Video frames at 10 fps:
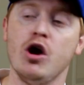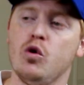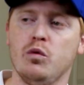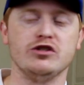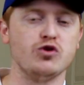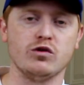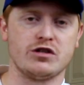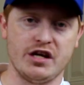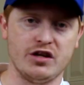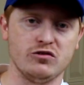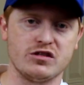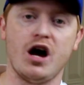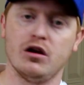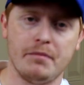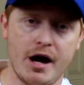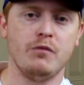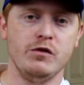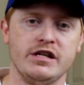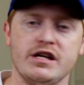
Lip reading: when George Kittle's on a bye week.